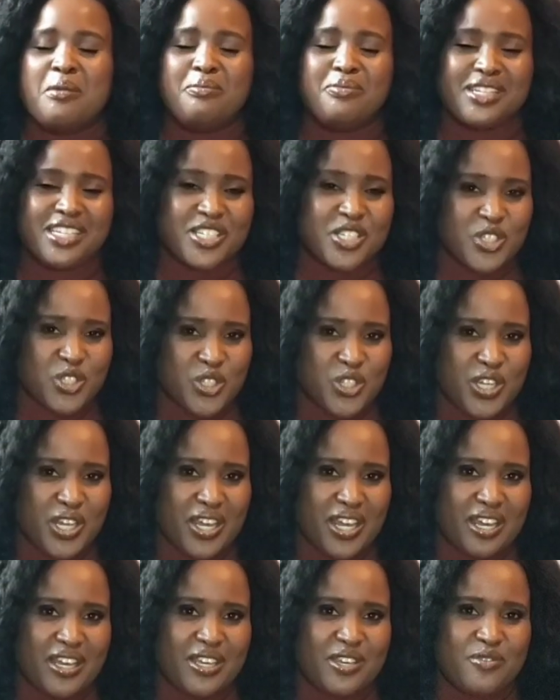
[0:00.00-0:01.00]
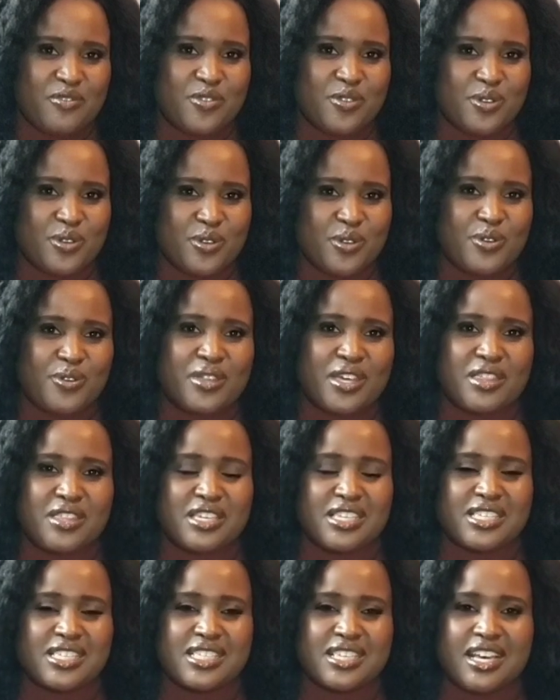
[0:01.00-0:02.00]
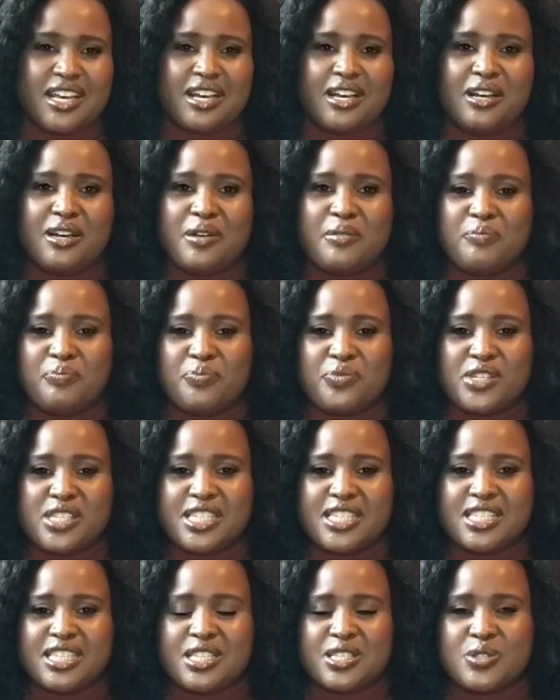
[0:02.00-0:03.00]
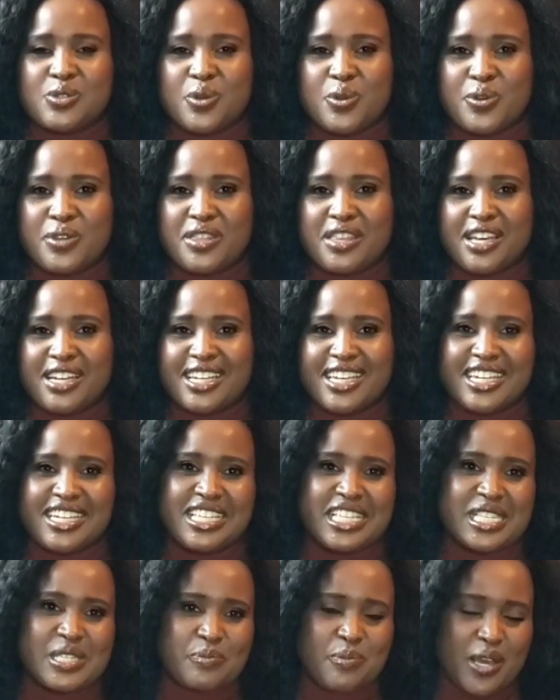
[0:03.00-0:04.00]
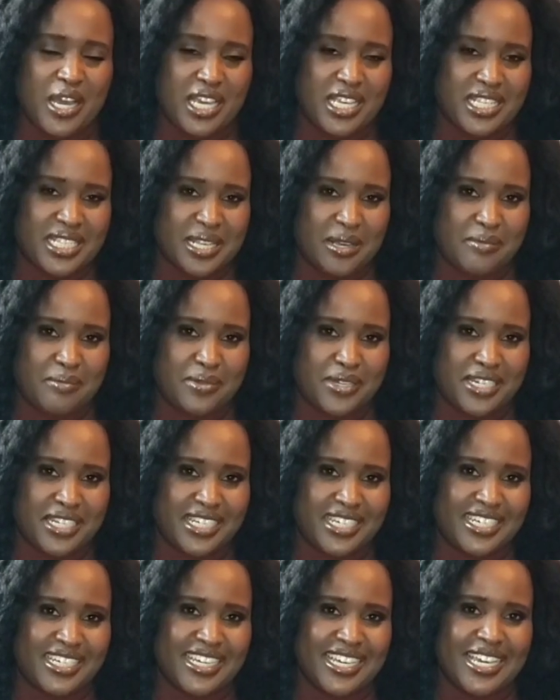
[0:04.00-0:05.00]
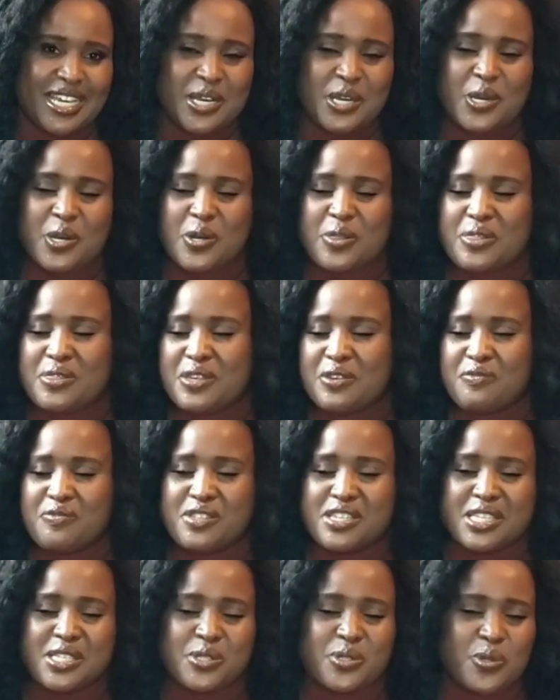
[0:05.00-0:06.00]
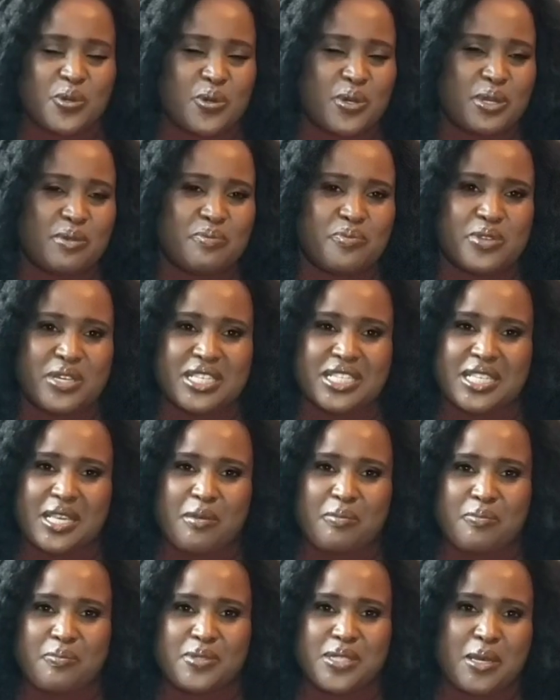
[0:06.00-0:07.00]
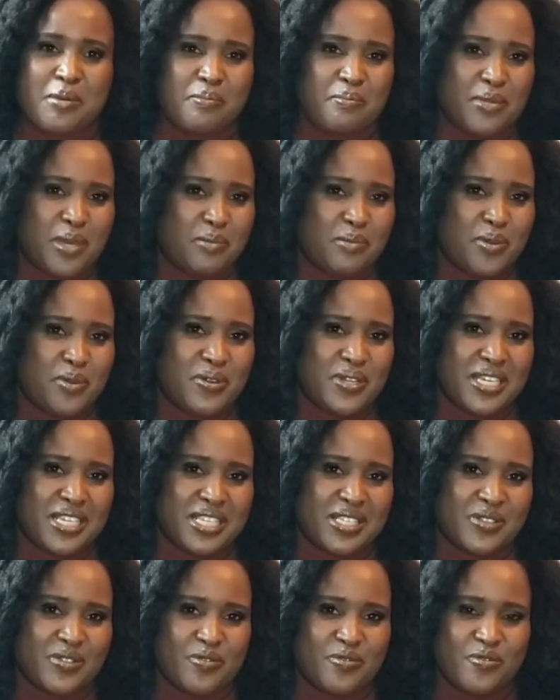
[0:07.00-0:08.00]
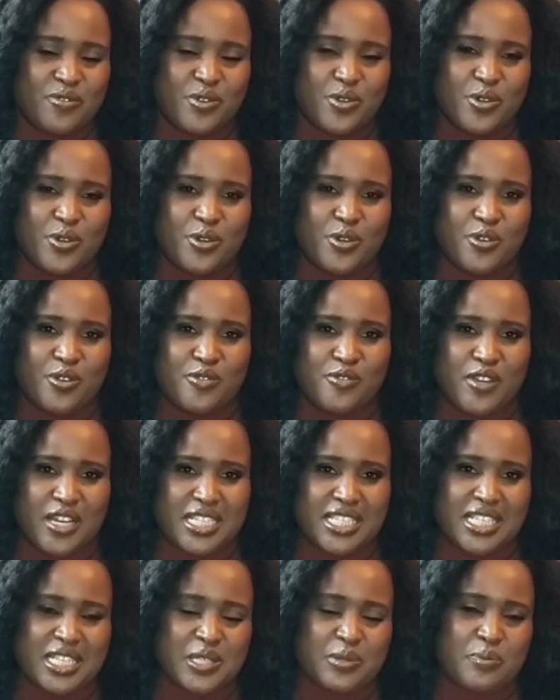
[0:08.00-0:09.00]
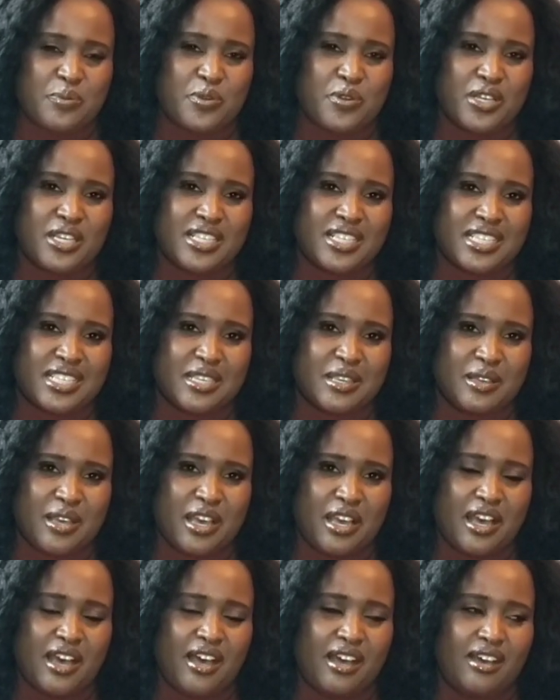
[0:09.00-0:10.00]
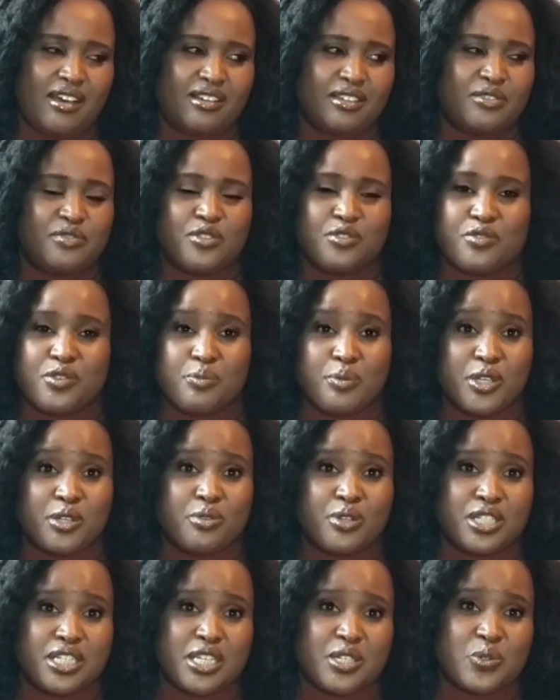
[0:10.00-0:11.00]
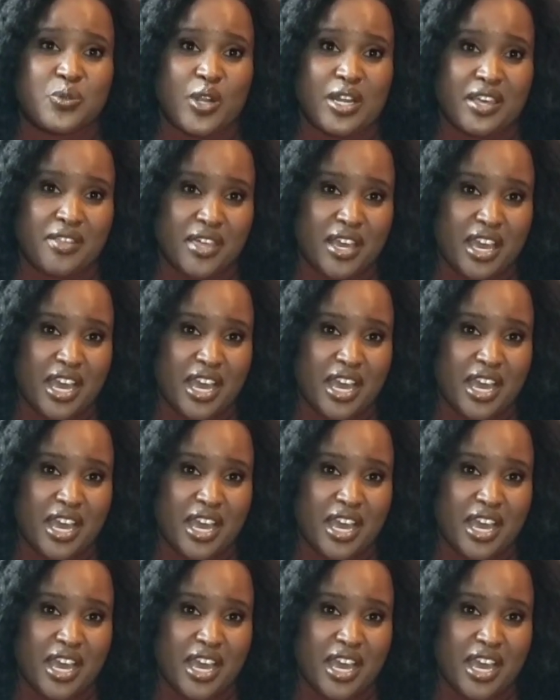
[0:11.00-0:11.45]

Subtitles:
Please share if you know that this is a story that can inspire somebody, or if this story brings up some memories of your first experience, if you've immigrated to another